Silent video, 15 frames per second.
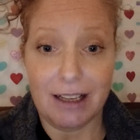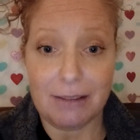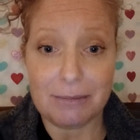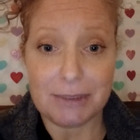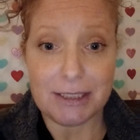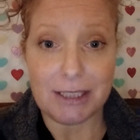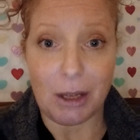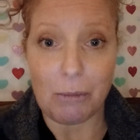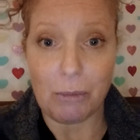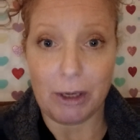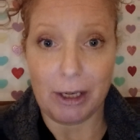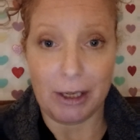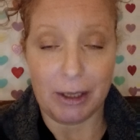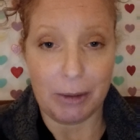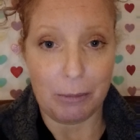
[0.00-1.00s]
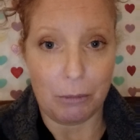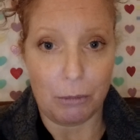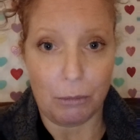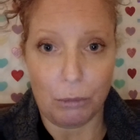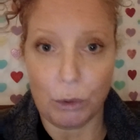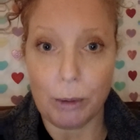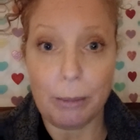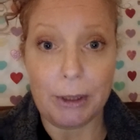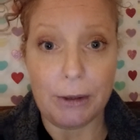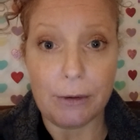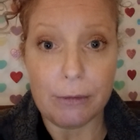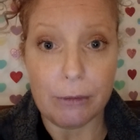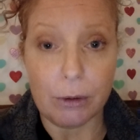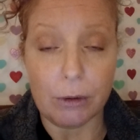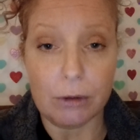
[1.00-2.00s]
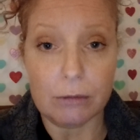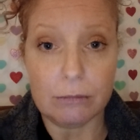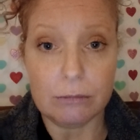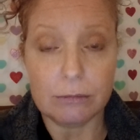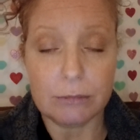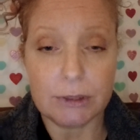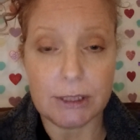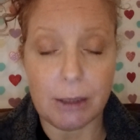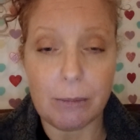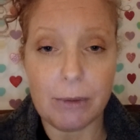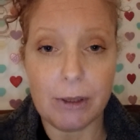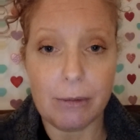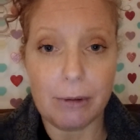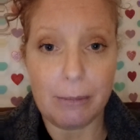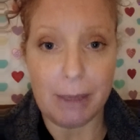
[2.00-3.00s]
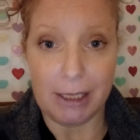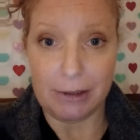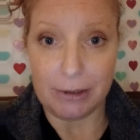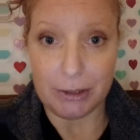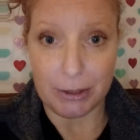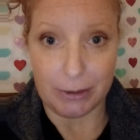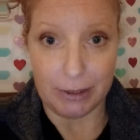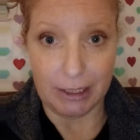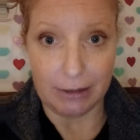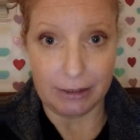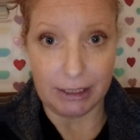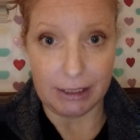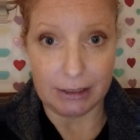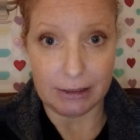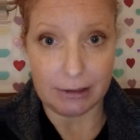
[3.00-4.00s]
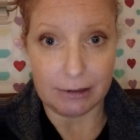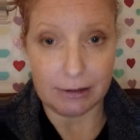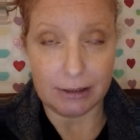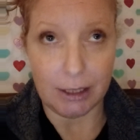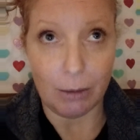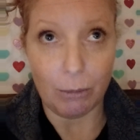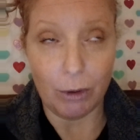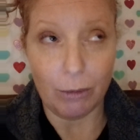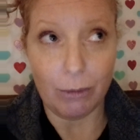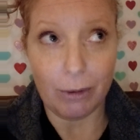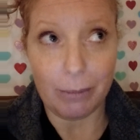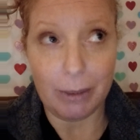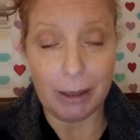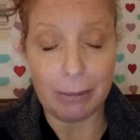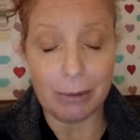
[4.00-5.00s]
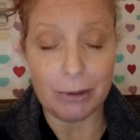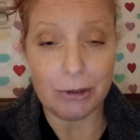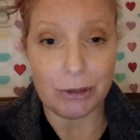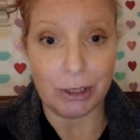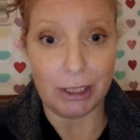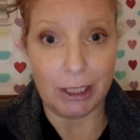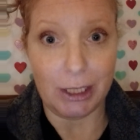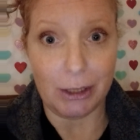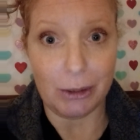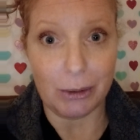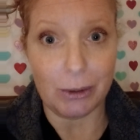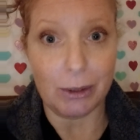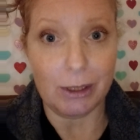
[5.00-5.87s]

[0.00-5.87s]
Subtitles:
somewhere more beautiful, somewhere with better surroundings, somewhere where people treat you